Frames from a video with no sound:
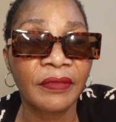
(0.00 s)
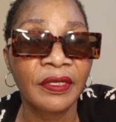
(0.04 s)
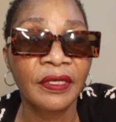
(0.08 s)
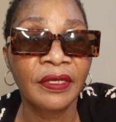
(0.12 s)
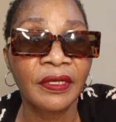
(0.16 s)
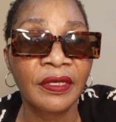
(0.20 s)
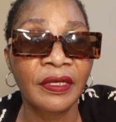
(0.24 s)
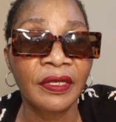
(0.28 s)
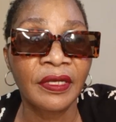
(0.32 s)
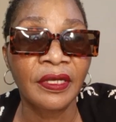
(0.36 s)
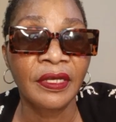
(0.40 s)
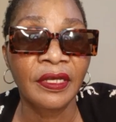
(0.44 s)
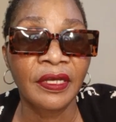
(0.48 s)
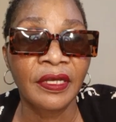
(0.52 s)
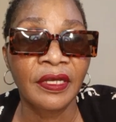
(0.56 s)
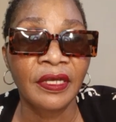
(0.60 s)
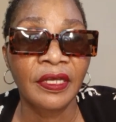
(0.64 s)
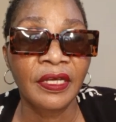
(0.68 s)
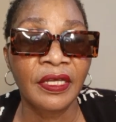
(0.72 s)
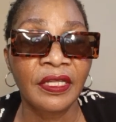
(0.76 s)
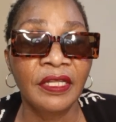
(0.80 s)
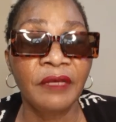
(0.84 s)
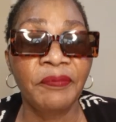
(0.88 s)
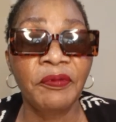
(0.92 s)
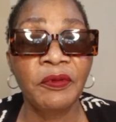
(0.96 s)
The people
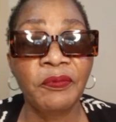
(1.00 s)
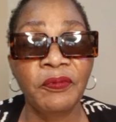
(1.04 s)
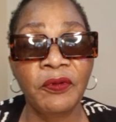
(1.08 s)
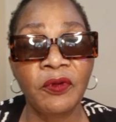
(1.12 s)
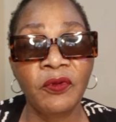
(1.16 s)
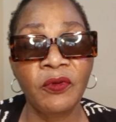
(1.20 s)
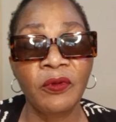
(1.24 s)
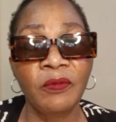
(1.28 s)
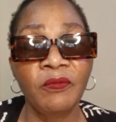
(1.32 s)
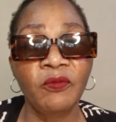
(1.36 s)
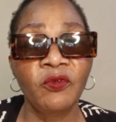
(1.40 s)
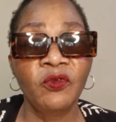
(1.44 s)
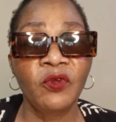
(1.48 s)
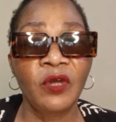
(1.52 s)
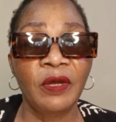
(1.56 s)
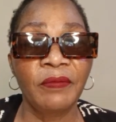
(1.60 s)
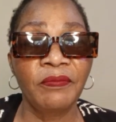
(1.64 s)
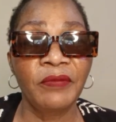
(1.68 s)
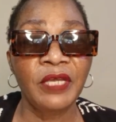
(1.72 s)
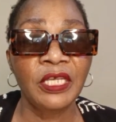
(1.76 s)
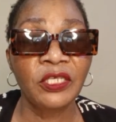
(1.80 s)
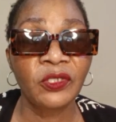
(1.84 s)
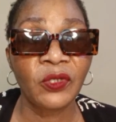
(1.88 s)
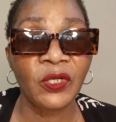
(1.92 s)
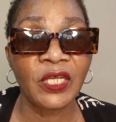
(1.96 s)
whom you are mentioning,
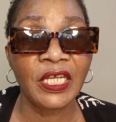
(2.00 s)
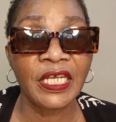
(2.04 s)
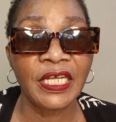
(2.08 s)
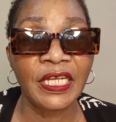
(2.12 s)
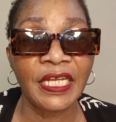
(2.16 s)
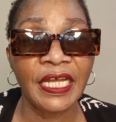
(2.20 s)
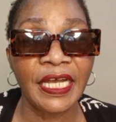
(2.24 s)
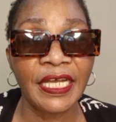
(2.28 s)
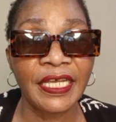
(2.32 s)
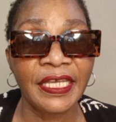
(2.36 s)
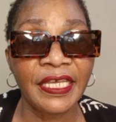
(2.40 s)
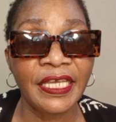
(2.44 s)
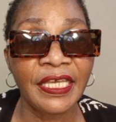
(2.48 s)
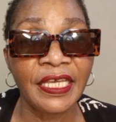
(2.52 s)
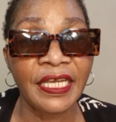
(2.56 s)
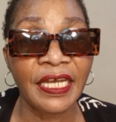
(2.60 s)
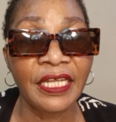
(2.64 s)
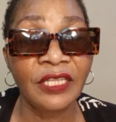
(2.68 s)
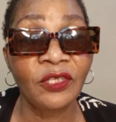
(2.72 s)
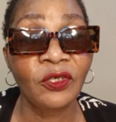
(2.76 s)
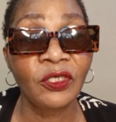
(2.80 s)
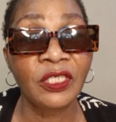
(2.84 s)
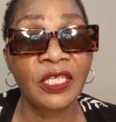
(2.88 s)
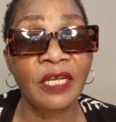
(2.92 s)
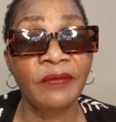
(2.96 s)
like here, and those are people who
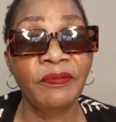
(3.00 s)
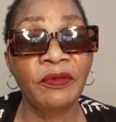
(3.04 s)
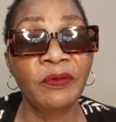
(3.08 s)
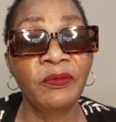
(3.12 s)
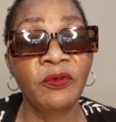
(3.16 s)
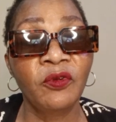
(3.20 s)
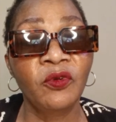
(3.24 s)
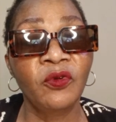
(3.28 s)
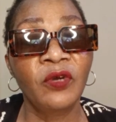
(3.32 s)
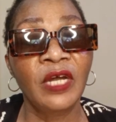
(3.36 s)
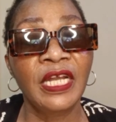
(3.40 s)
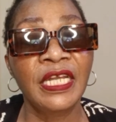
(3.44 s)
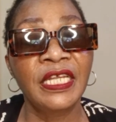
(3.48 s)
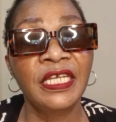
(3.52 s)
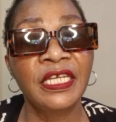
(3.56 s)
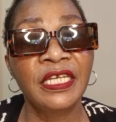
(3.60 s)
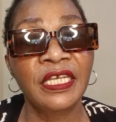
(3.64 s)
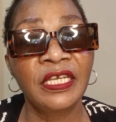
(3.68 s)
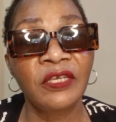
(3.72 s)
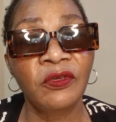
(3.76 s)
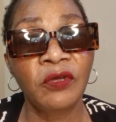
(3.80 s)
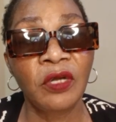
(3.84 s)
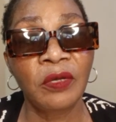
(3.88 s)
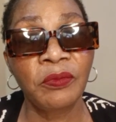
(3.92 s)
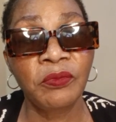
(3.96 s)
are licking your boots.
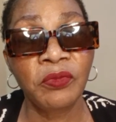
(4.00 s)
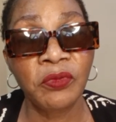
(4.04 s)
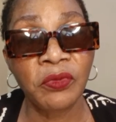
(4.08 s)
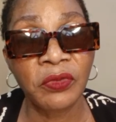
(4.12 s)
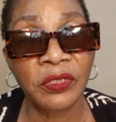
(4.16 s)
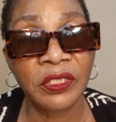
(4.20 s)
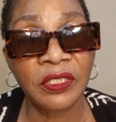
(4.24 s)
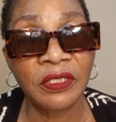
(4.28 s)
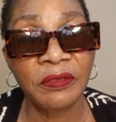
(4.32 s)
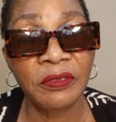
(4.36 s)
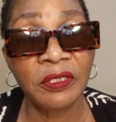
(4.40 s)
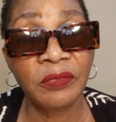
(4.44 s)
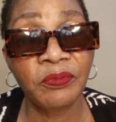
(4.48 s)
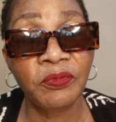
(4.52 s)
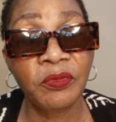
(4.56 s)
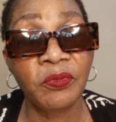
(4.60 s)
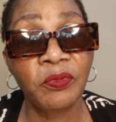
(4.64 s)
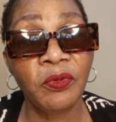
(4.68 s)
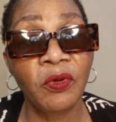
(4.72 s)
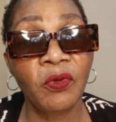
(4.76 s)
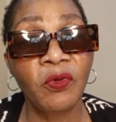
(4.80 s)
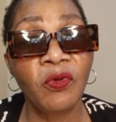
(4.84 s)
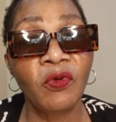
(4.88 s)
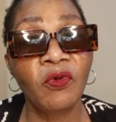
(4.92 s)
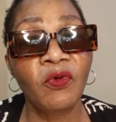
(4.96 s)
These people who want
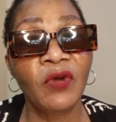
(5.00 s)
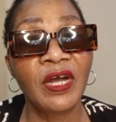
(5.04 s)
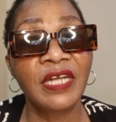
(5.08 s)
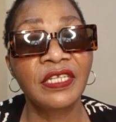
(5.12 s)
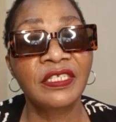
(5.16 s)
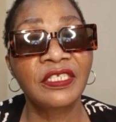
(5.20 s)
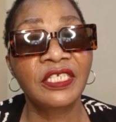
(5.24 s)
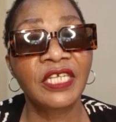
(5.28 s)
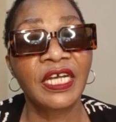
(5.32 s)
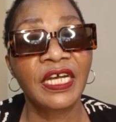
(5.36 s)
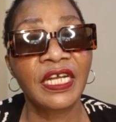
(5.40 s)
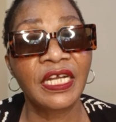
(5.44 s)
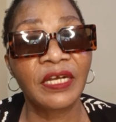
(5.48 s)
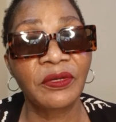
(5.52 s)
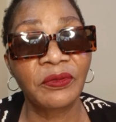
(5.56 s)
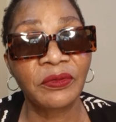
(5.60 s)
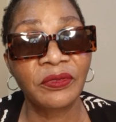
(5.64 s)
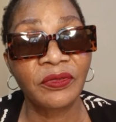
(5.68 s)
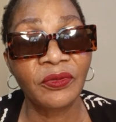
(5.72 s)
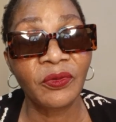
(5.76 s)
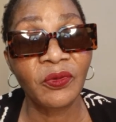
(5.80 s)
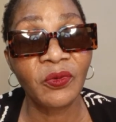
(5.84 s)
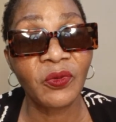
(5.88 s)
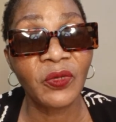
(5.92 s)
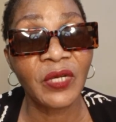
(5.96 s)
shout out. Who wants?
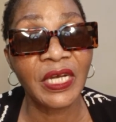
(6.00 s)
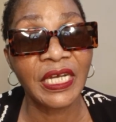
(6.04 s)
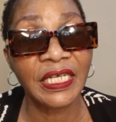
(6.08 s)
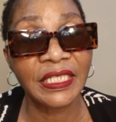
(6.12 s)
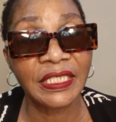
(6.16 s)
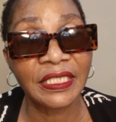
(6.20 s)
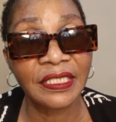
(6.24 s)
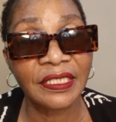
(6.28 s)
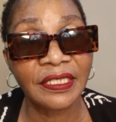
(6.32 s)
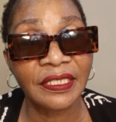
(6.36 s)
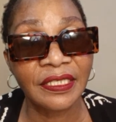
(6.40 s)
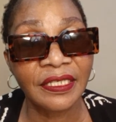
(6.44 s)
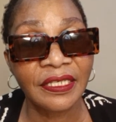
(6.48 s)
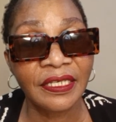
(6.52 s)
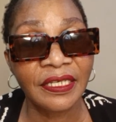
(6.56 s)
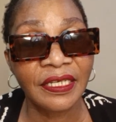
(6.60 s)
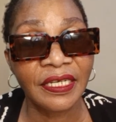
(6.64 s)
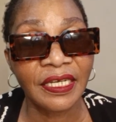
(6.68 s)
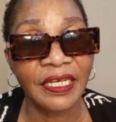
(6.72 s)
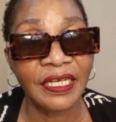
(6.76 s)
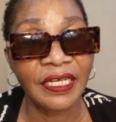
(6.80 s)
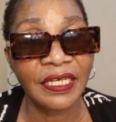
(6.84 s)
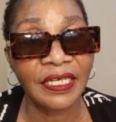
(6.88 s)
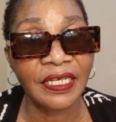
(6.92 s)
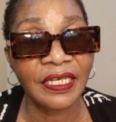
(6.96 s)
Huh?
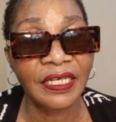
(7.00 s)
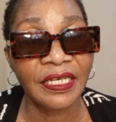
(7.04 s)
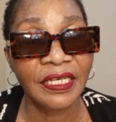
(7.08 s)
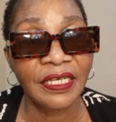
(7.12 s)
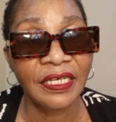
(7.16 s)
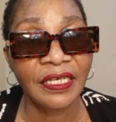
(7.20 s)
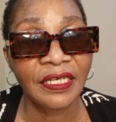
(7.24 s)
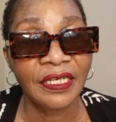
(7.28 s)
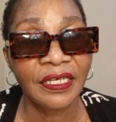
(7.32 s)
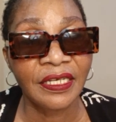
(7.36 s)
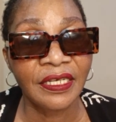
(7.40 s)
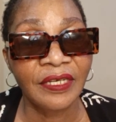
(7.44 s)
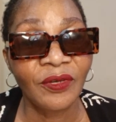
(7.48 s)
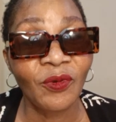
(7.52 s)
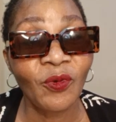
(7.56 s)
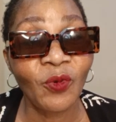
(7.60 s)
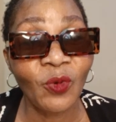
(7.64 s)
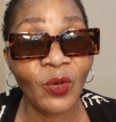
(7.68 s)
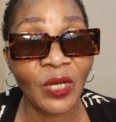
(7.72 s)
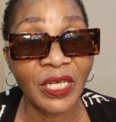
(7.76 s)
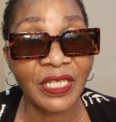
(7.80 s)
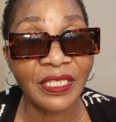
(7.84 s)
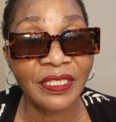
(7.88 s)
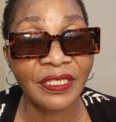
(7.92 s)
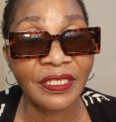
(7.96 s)
Who wants?
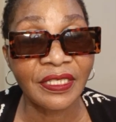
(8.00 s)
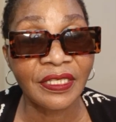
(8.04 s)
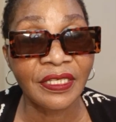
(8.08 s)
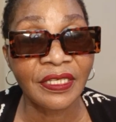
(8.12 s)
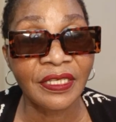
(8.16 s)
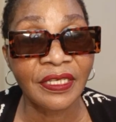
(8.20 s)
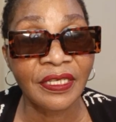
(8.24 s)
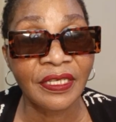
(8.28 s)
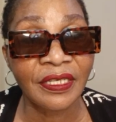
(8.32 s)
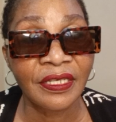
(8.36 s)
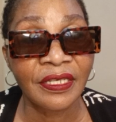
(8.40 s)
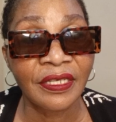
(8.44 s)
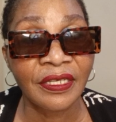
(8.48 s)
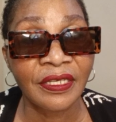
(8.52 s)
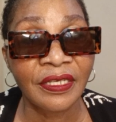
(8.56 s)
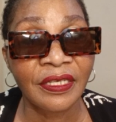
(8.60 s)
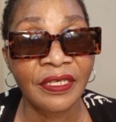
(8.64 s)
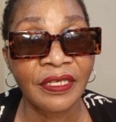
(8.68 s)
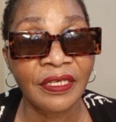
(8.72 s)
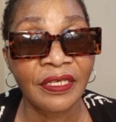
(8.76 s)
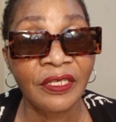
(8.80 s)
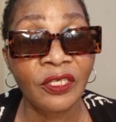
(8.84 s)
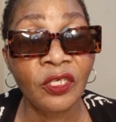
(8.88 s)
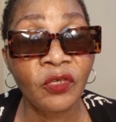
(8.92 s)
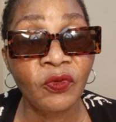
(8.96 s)
You will go to
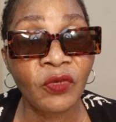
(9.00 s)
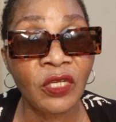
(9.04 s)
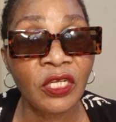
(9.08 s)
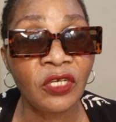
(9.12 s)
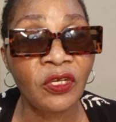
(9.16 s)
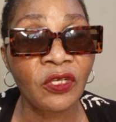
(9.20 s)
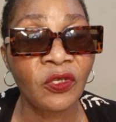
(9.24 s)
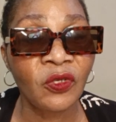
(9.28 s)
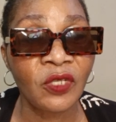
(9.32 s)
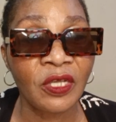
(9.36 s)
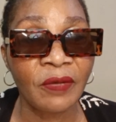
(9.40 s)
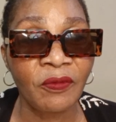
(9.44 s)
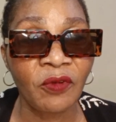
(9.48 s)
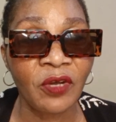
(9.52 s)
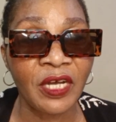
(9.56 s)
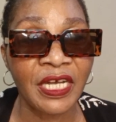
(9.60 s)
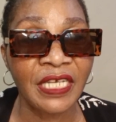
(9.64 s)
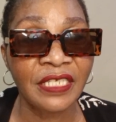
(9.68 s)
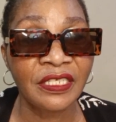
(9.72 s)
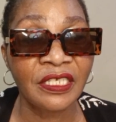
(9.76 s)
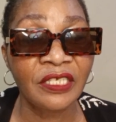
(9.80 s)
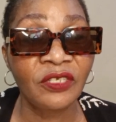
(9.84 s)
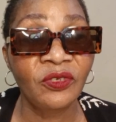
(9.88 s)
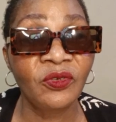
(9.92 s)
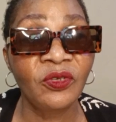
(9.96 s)
Nyabohanse, you will not
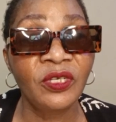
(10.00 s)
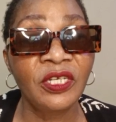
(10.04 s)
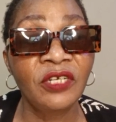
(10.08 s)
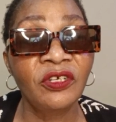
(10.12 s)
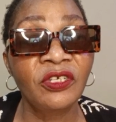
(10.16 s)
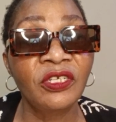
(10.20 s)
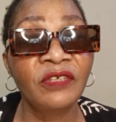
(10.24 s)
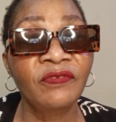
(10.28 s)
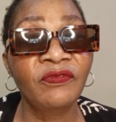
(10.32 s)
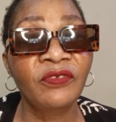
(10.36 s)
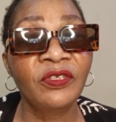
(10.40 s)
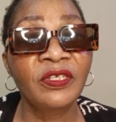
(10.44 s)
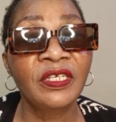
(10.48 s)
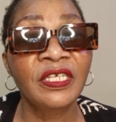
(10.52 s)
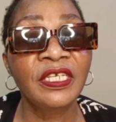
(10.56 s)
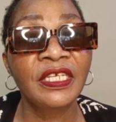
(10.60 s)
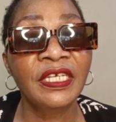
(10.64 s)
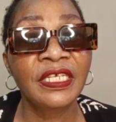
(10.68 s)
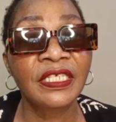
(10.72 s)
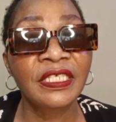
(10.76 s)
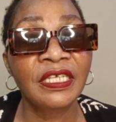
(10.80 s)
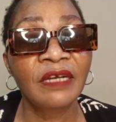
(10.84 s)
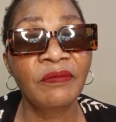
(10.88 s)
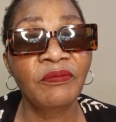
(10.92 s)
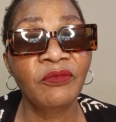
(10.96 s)
even hear somebody
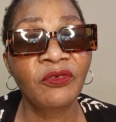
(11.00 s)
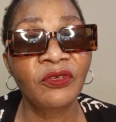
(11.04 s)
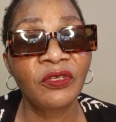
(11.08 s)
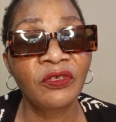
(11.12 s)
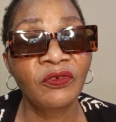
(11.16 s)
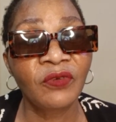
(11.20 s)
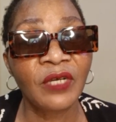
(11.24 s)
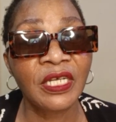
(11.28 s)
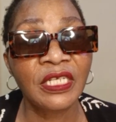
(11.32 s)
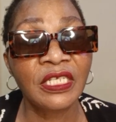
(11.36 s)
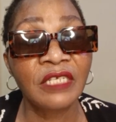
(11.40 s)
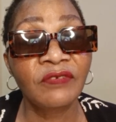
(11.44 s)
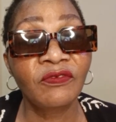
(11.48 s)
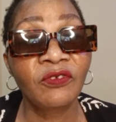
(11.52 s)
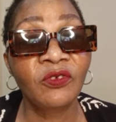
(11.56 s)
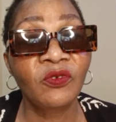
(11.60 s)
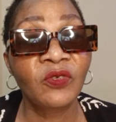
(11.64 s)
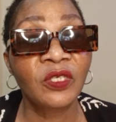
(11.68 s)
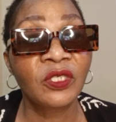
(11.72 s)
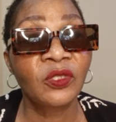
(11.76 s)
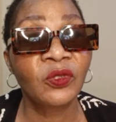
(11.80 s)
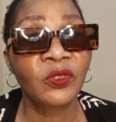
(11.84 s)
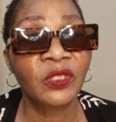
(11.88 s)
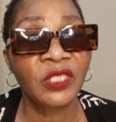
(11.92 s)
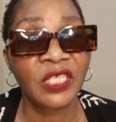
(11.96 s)
want even to associate
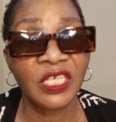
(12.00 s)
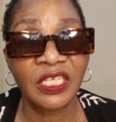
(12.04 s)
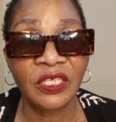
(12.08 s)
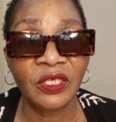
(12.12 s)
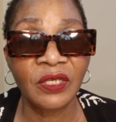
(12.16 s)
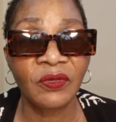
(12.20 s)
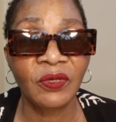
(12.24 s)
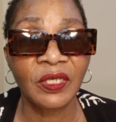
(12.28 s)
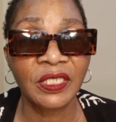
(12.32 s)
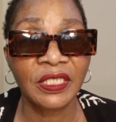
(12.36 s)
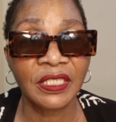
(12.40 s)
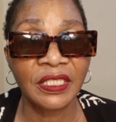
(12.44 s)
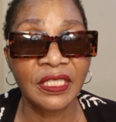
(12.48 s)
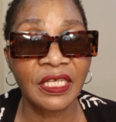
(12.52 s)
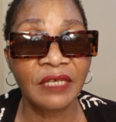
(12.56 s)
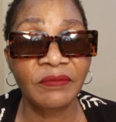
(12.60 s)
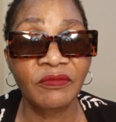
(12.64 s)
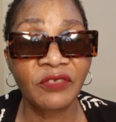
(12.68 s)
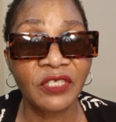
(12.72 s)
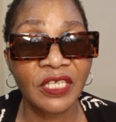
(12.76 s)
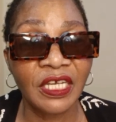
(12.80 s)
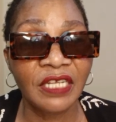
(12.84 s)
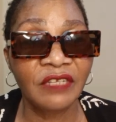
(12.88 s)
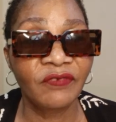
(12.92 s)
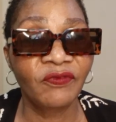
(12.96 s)
themselves with
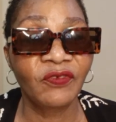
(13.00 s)
you.